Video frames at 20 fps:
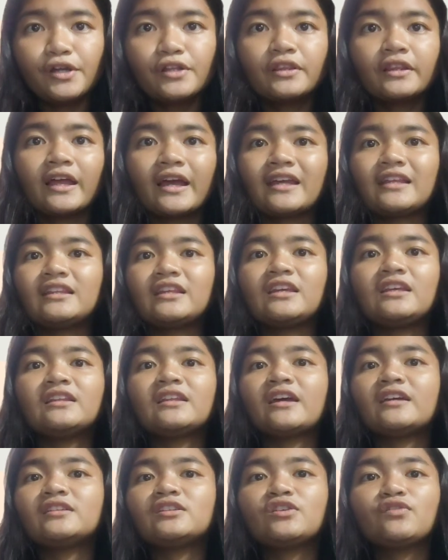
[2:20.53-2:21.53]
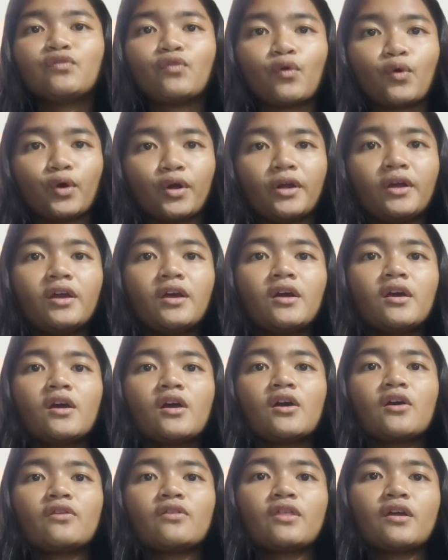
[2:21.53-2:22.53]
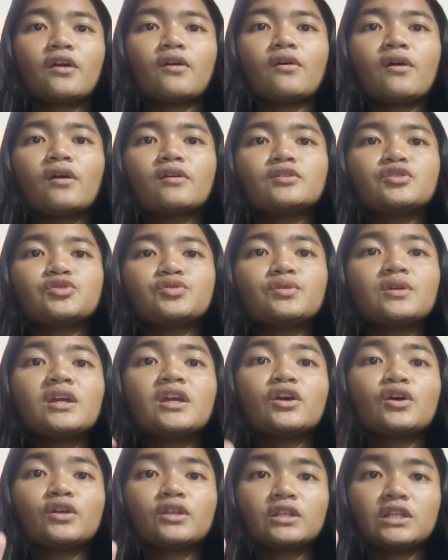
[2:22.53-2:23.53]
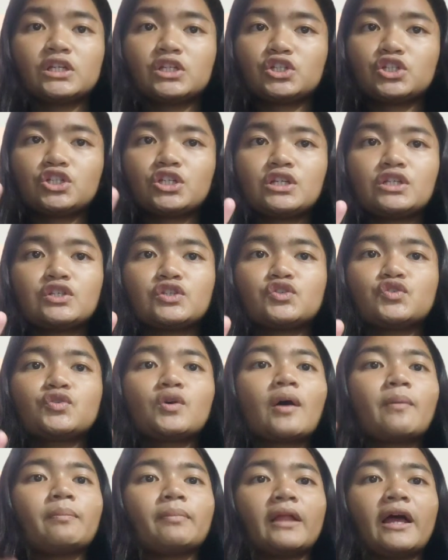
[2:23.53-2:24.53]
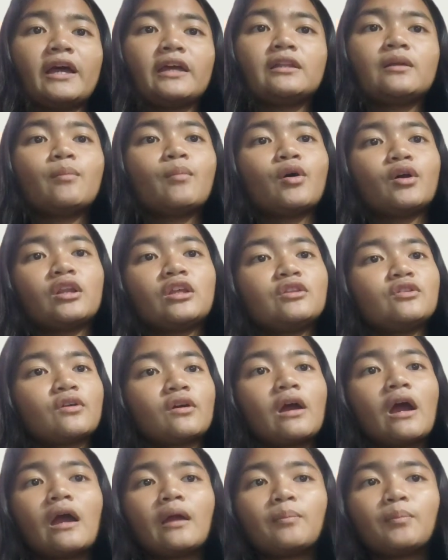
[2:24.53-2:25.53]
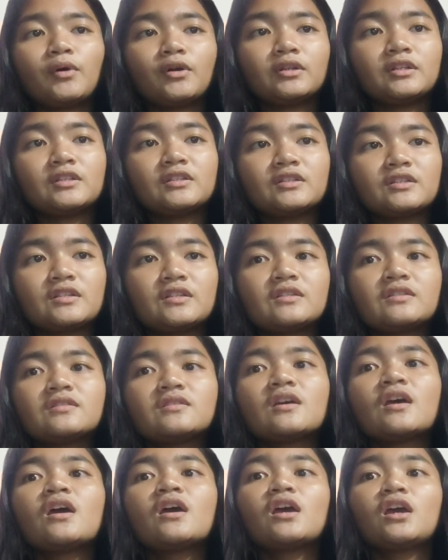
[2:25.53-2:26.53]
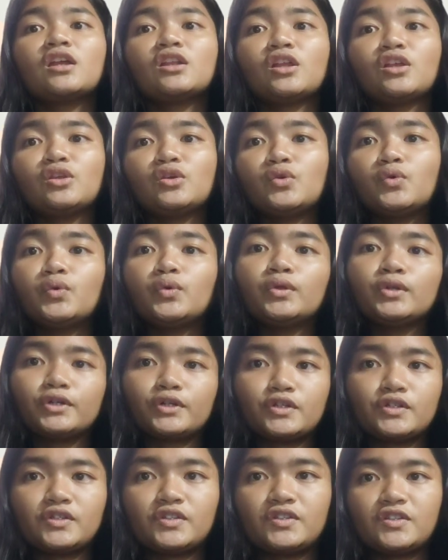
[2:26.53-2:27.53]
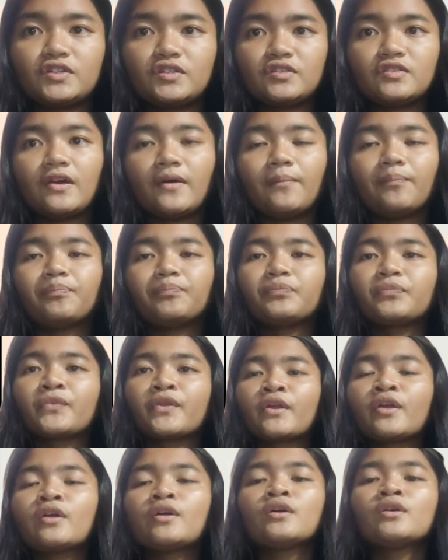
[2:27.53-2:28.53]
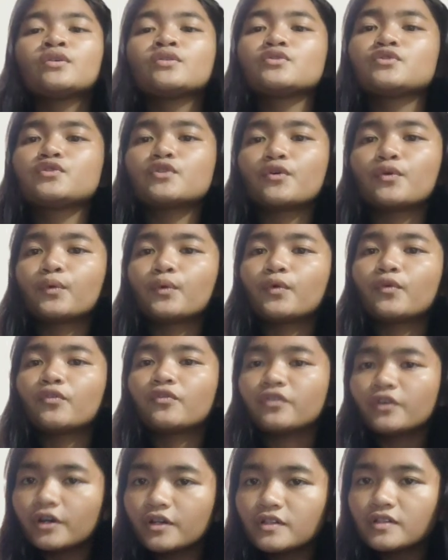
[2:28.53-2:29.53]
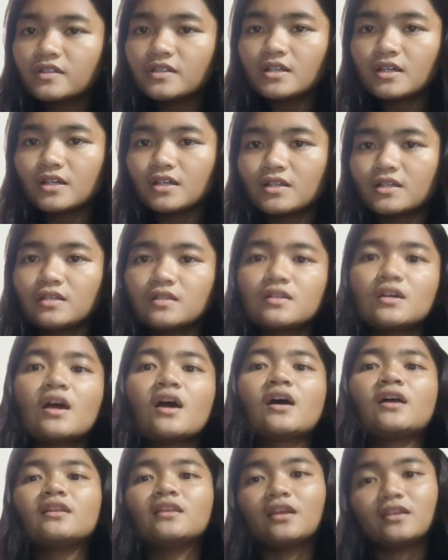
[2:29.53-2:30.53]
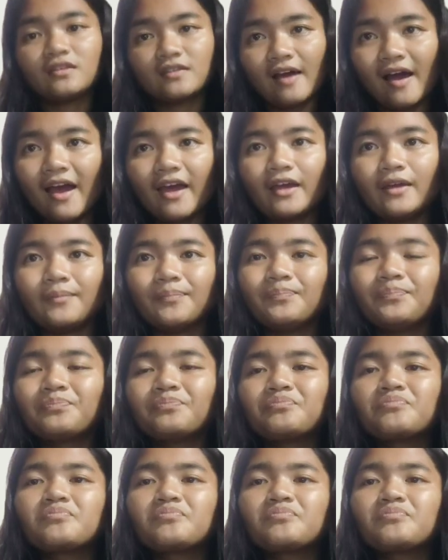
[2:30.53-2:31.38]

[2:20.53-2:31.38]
1994, there are three conditions to apply the monitor hypothesis in a new learned system. So first is the time.